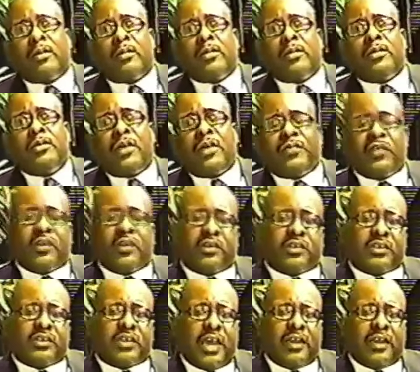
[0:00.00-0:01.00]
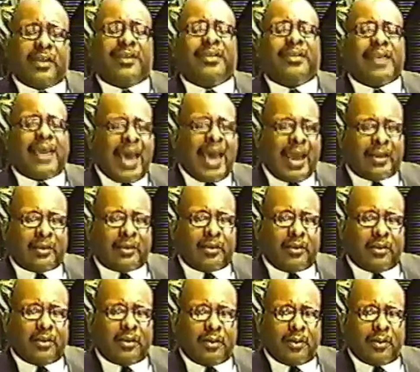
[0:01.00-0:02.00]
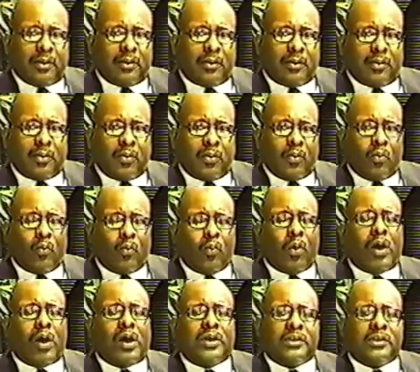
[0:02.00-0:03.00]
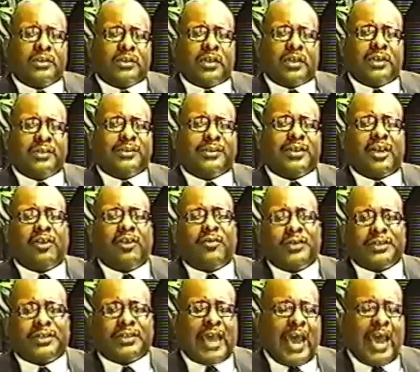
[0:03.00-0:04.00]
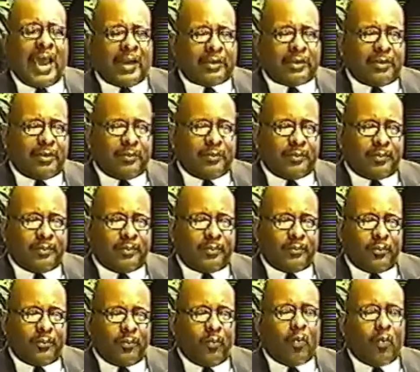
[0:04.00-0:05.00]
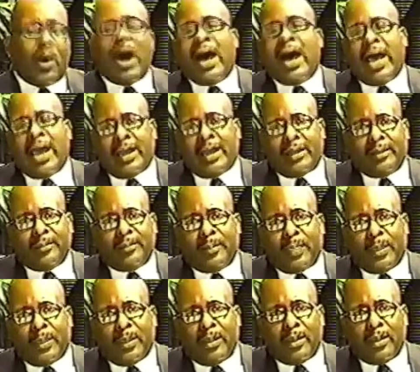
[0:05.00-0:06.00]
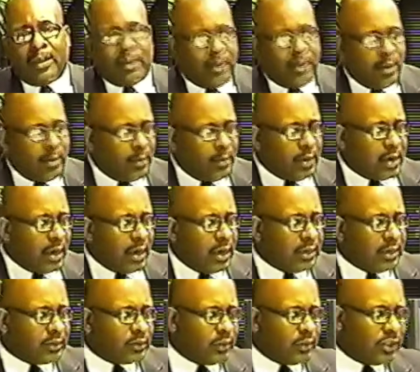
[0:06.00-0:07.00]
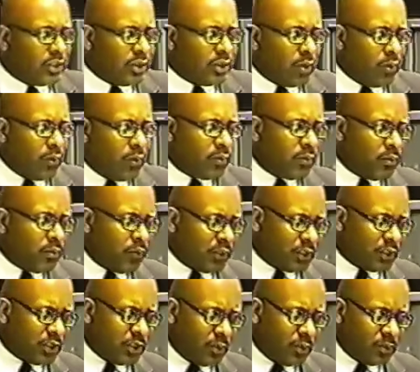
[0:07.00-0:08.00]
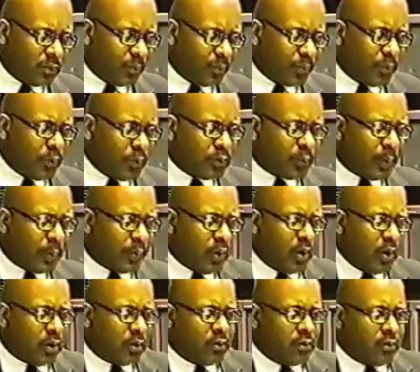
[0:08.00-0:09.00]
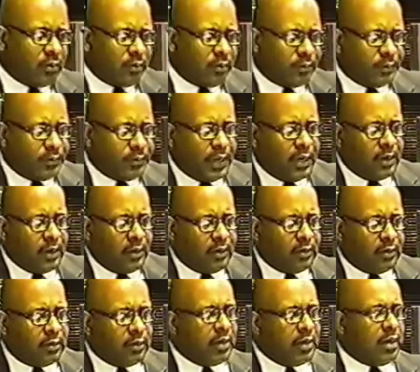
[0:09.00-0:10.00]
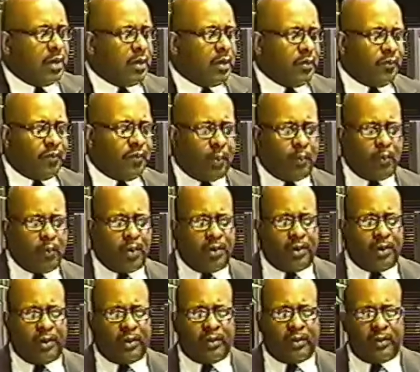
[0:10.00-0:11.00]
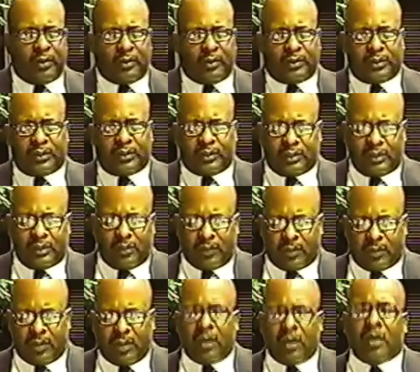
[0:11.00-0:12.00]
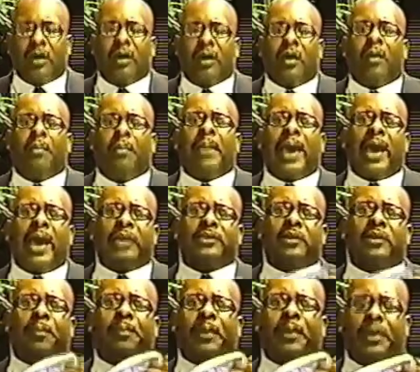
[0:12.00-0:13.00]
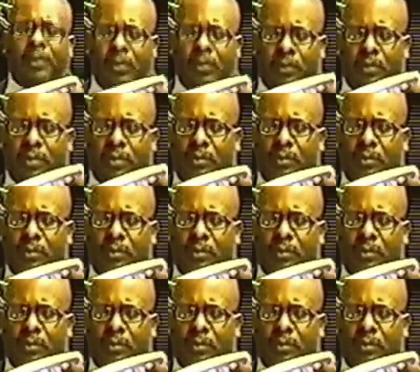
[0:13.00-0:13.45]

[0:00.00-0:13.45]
You have to understand that that was a terrorist act. Why? Because we showed the newspaper article here, February 16th, mass appeal.